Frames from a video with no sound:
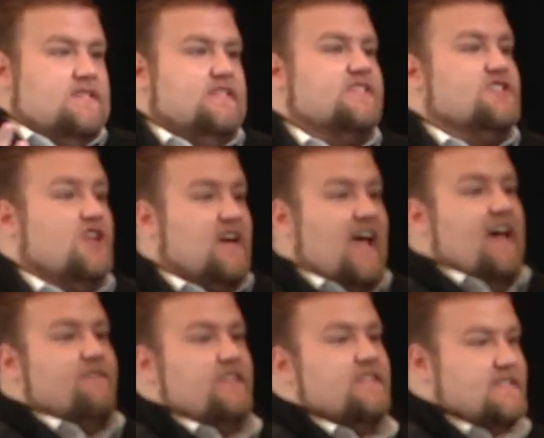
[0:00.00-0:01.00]
to start
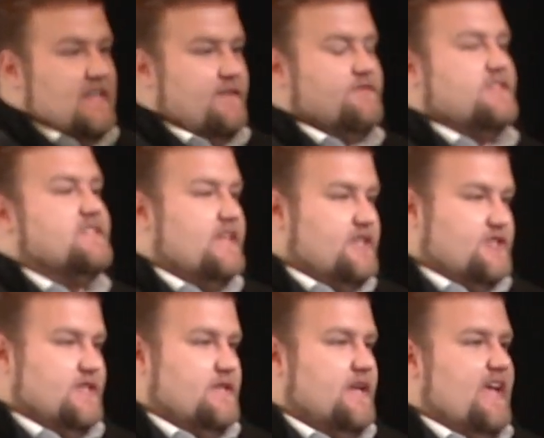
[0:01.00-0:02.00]
having this
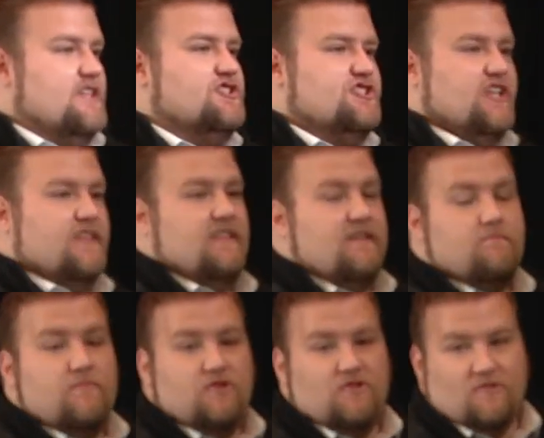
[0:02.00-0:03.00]
conversation and gently
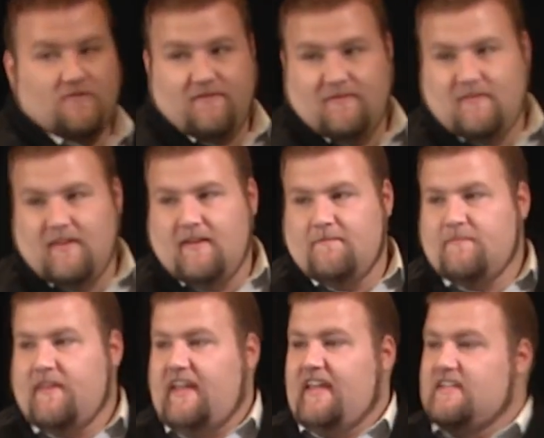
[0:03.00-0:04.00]
move
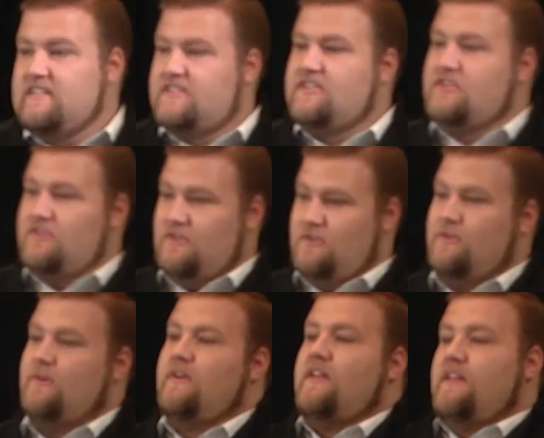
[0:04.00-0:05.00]
into
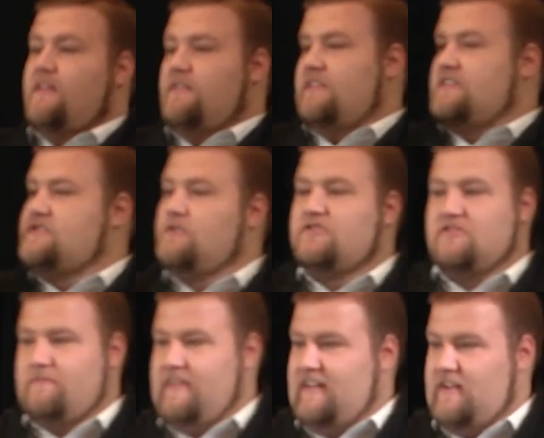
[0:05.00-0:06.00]
the social
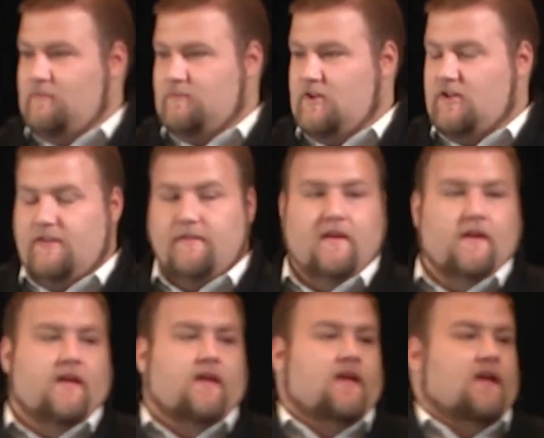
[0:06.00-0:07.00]
media world.
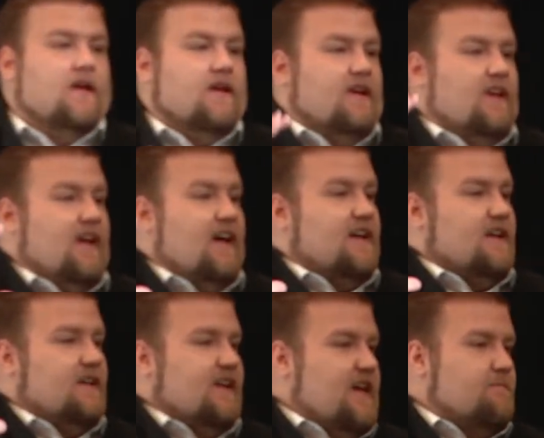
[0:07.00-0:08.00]

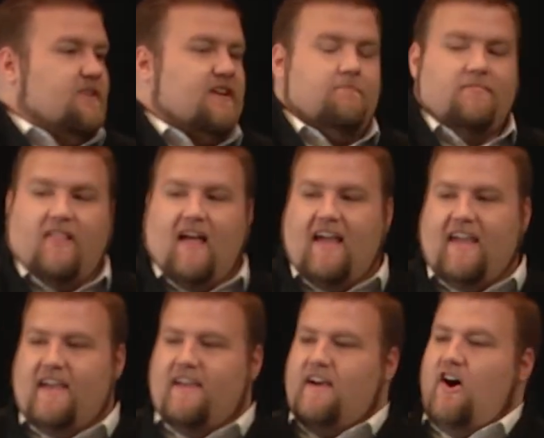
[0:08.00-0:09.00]
HIPAA
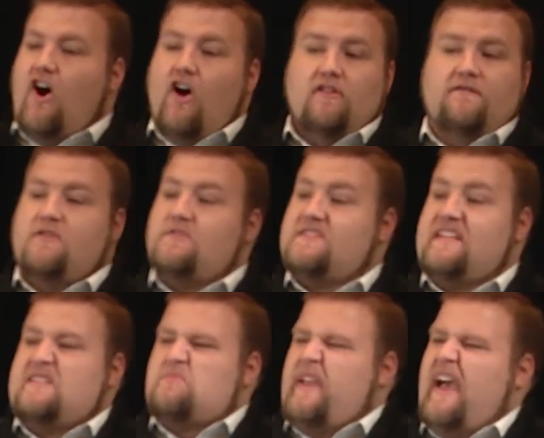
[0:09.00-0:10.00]
compliant, all of those
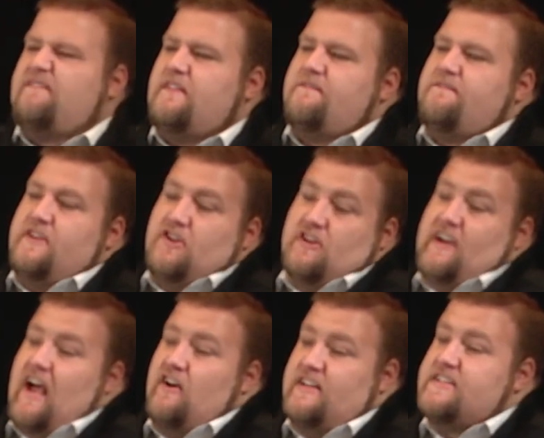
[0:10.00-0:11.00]
things, we have to figure it
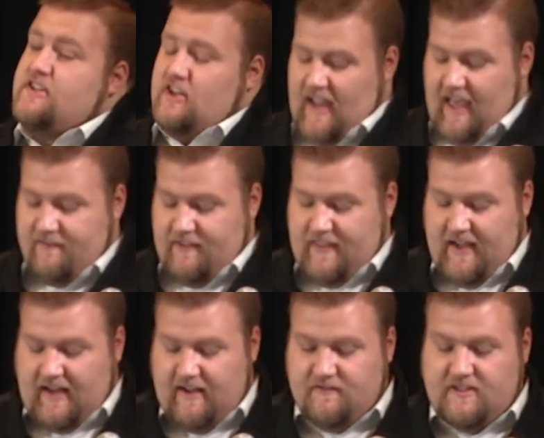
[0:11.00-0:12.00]
out and start having
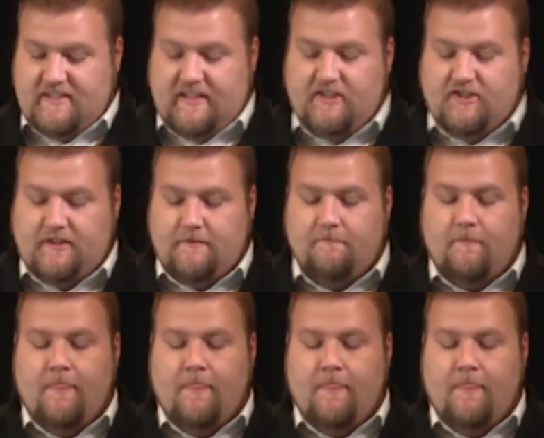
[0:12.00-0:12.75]
that conversation.